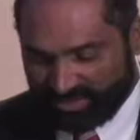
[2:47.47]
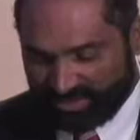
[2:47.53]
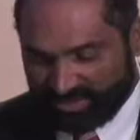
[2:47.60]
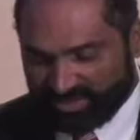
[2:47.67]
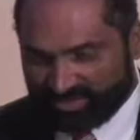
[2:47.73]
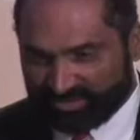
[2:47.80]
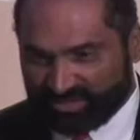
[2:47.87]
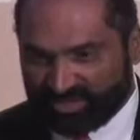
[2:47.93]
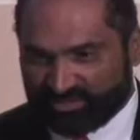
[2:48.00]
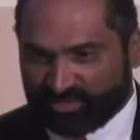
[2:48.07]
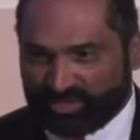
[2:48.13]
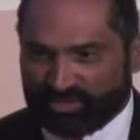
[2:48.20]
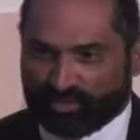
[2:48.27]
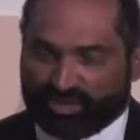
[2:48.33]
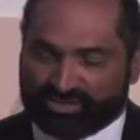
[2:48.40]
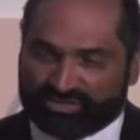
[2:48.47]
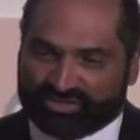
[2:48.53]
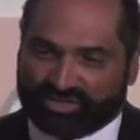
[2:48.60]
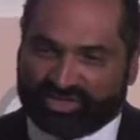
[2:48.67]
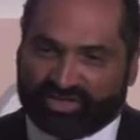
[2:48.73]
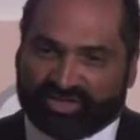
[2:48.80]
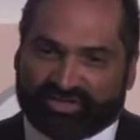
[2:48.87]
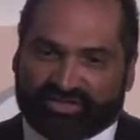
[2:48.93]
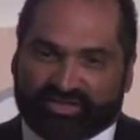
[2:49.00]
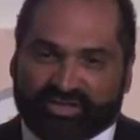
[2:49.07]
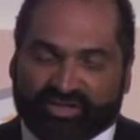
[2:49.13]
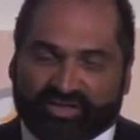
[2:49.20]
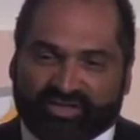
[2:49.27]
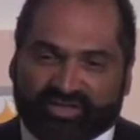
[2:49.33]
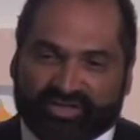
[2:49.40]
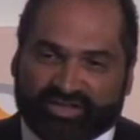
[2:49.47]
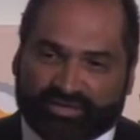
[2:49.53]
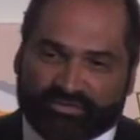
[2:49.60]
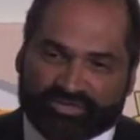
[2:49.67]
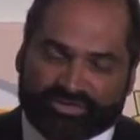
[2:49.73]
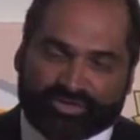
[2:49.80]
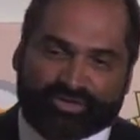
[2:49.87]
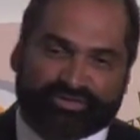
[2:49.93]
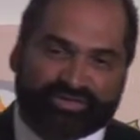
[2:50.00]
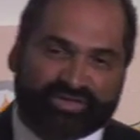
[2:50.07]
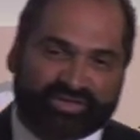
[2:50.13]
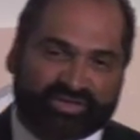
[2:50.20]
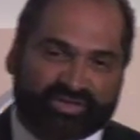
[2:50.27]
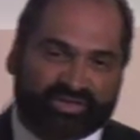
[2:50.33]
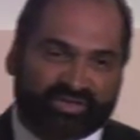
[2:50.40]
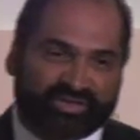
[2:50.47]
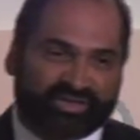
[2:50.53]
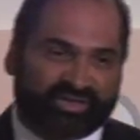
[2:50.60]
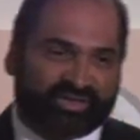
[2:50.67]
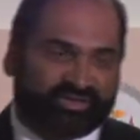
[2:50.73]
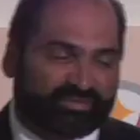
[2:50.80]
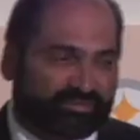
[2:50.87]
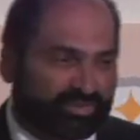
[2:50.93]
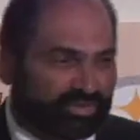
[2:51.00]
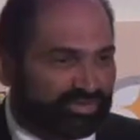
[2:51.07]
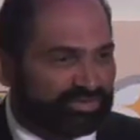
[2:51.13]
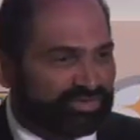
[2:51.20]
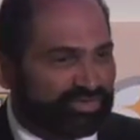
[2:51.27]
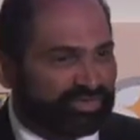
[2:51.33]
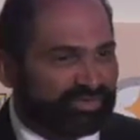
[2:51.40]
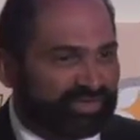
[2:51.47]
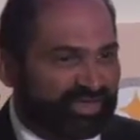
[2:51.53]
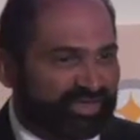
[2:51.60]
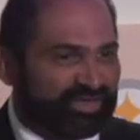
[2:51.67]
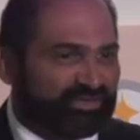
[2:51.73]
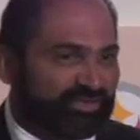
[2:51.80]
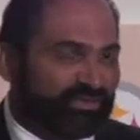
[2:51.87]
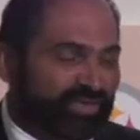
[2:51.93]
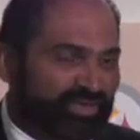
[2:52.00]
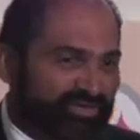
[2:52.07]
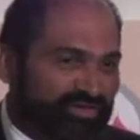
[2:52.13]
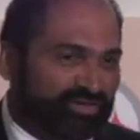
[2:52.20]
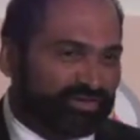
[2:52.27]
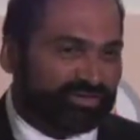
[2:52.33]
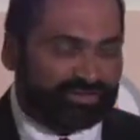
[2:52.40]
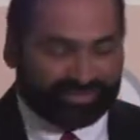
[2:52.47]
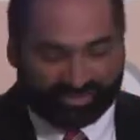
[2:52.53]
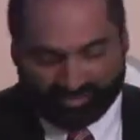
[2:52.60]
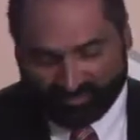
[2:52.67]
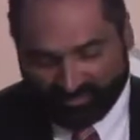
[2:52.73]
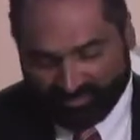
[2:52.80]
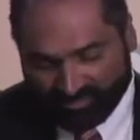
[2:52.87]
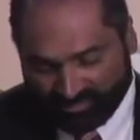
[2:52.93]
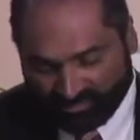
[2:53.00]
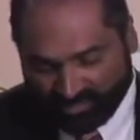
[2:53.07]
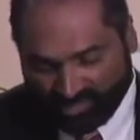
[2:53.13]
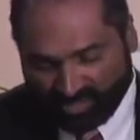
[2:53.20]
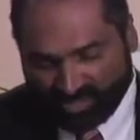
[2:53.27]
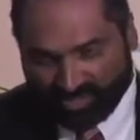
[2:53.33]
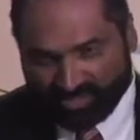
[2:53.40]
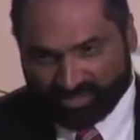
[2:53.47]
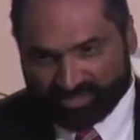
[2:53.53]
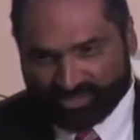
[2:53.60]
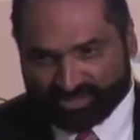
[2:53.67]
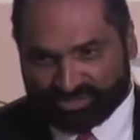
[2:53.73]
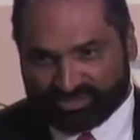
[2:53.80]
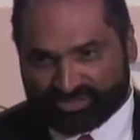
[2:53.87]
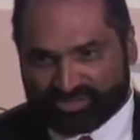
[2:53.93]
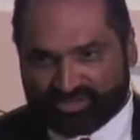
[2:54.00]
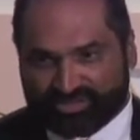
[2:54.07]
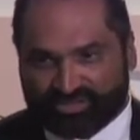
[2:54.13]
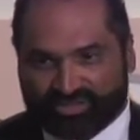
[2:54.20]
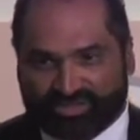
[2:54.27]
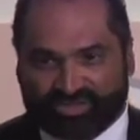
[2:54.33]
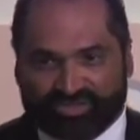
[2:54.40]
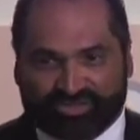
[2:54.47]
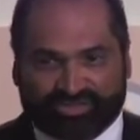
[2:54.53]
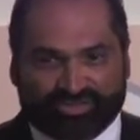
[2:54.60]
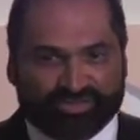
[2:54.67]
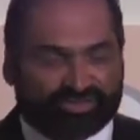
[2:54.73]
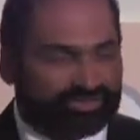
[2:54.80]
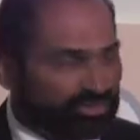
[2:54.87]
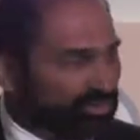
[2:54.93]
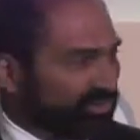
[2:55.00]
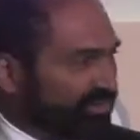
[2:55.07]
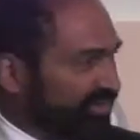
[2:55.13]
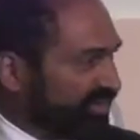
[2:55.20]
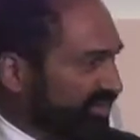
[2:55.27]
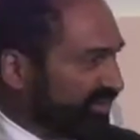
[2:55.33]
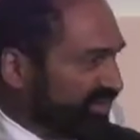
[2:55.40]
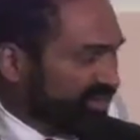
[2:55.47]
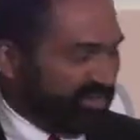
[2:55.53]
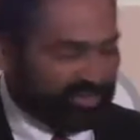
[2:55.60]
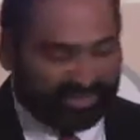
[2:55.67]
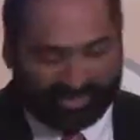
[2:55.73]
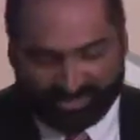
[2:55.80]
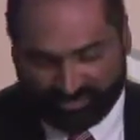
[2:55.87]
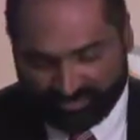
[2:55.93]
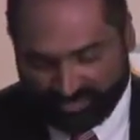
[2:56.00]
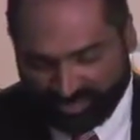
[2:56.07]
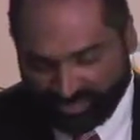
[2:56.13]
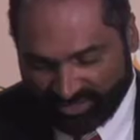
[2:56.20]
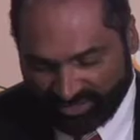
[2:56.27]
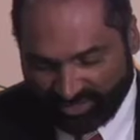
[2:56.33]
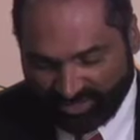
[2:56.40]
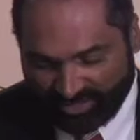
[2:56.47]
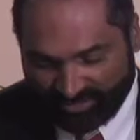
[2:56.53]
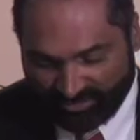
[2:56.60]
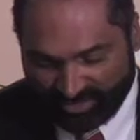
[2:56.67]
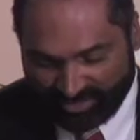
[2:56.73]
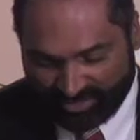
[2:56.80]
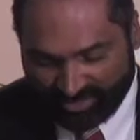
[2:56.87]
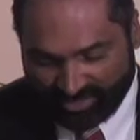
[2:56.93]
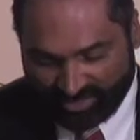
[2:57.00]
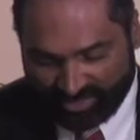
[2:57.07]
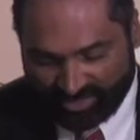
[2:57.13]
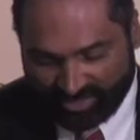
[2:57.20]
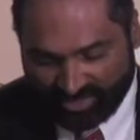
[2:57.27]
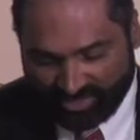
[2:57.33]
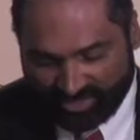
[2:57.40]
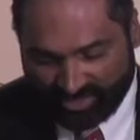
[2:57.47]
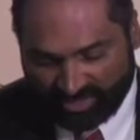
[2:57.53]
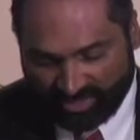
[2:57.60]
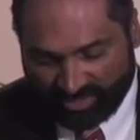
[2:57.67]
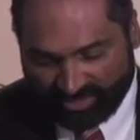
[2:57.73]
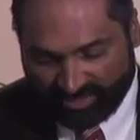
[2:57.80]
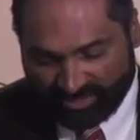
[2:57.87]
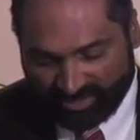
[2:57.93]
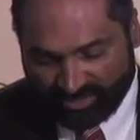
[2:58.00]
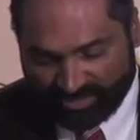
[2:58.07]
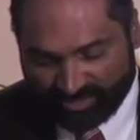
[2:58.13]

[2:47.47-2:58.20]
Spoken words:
and once again him serving in the military, and everybody knows his story in Vietnam, and